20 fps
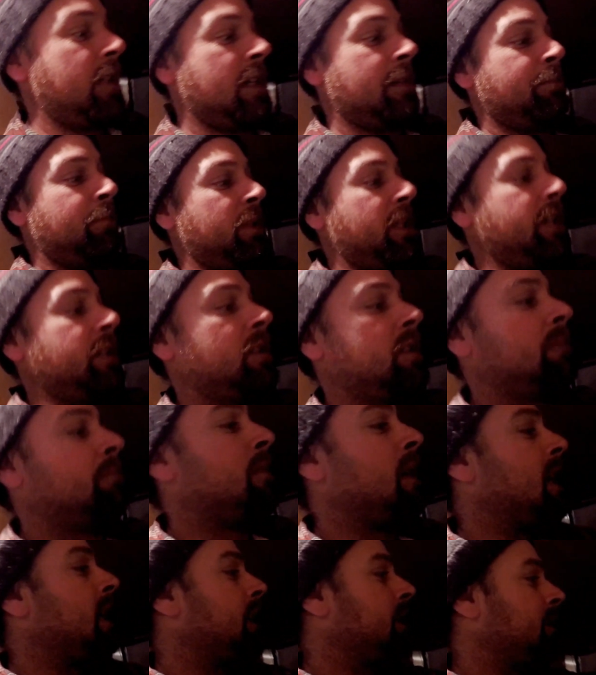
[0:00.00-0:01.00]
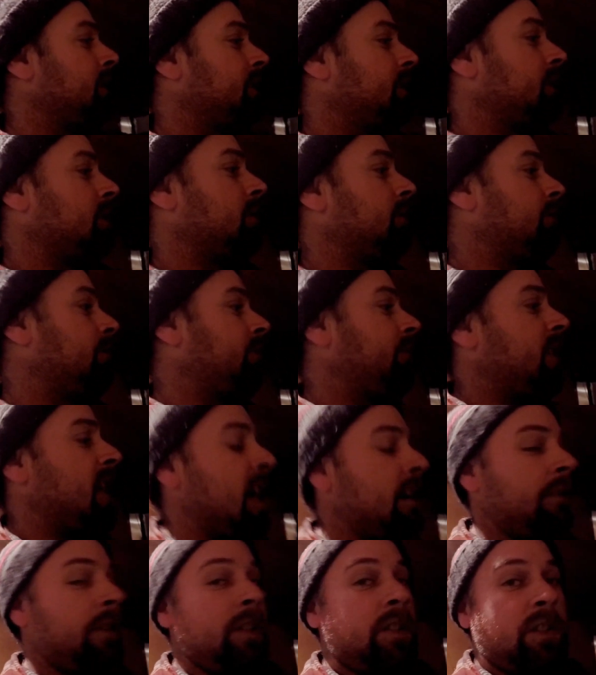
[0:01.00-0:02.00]
I plan on buying some
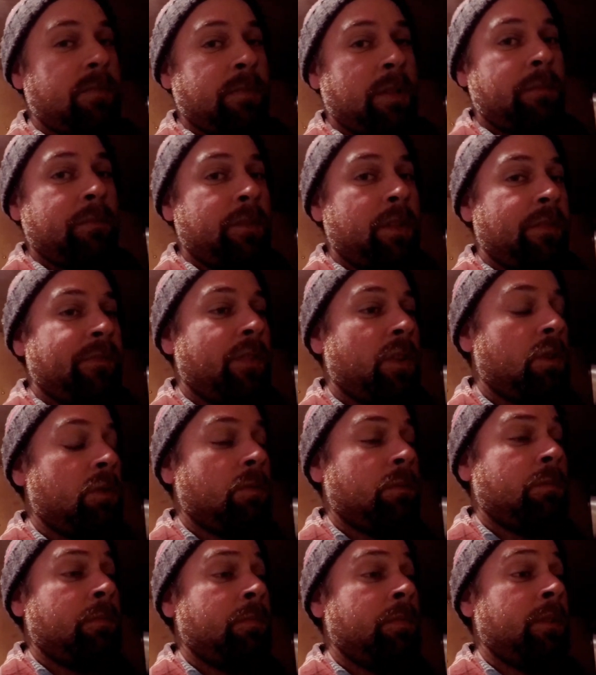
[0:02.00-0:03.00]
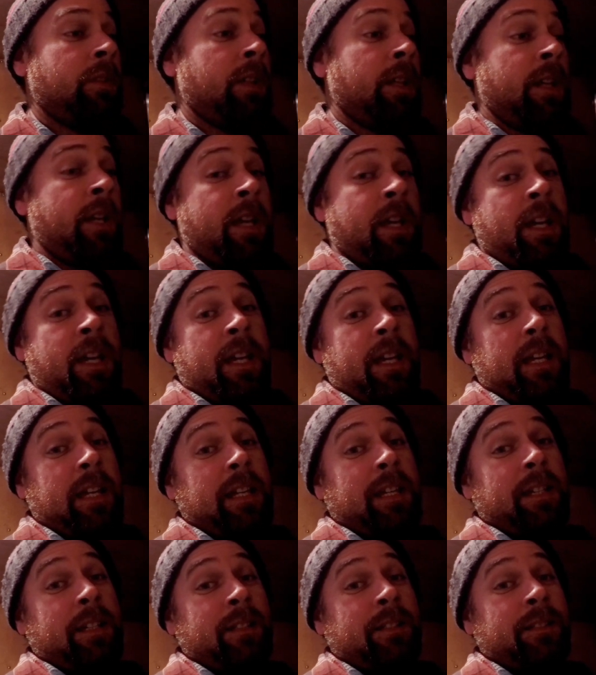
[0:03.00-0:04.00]
5-inch memory foam,
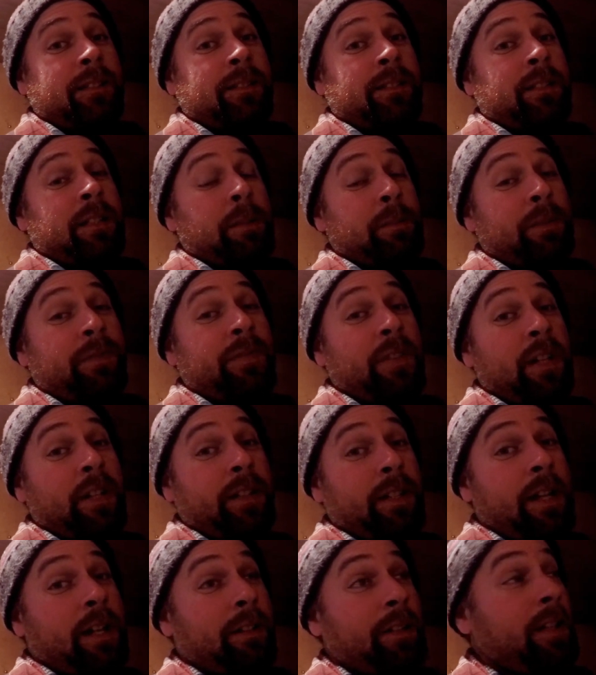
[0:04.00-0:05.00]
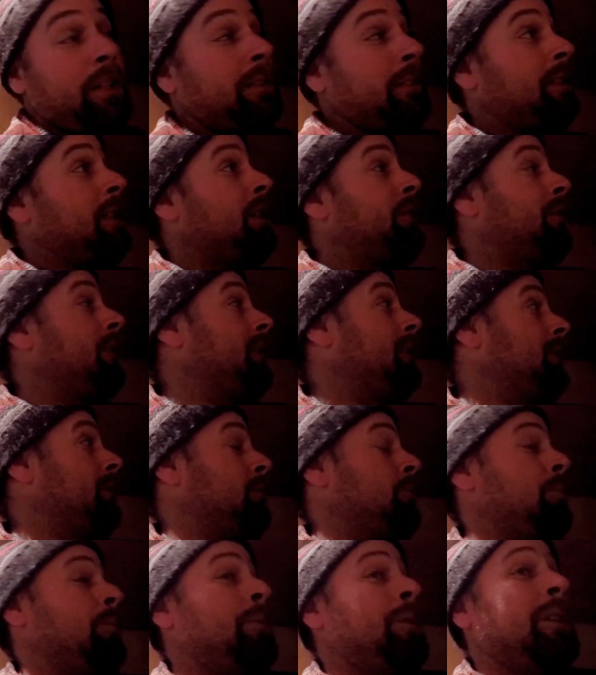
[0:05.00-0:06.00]
and come to find out that stuff is
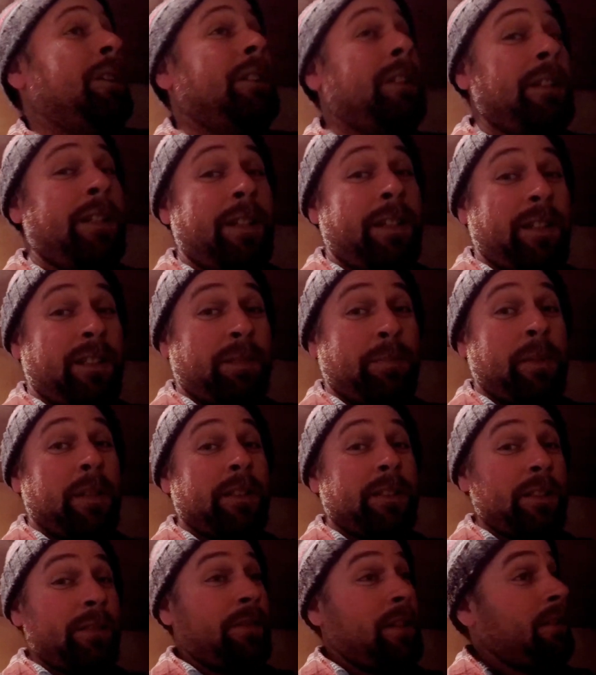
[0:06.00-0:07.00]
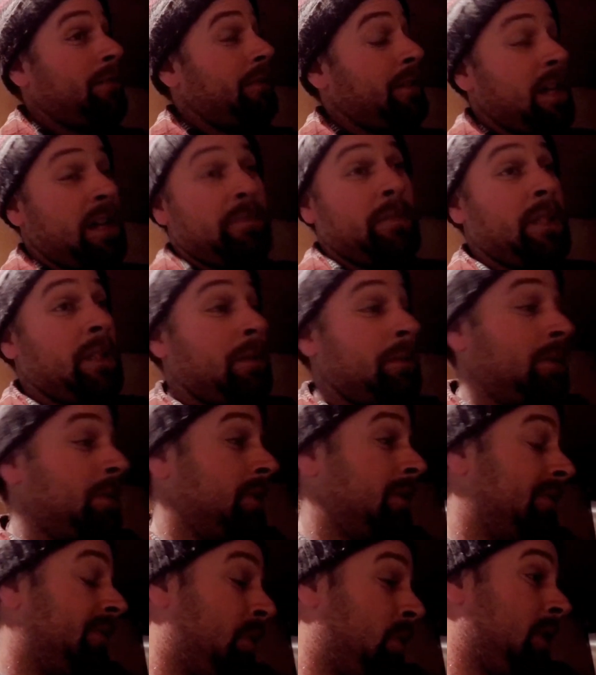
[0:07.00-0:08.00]
really expensive. I've not been able to
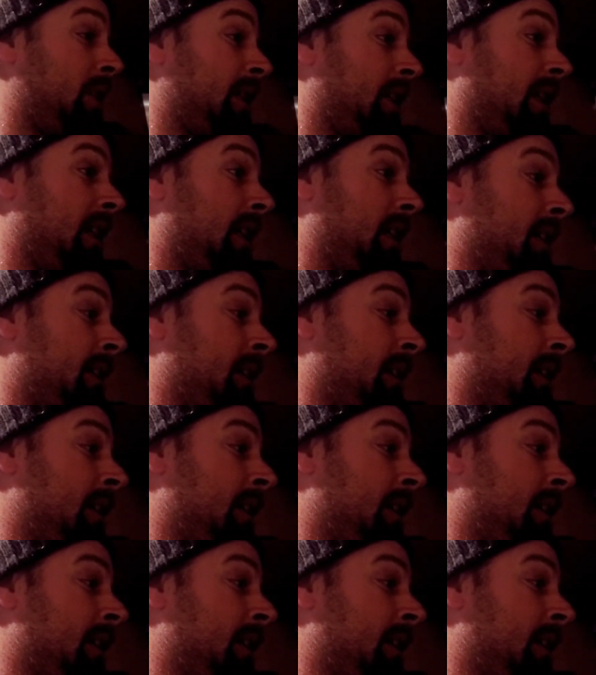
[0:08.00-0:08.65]
afford it yet.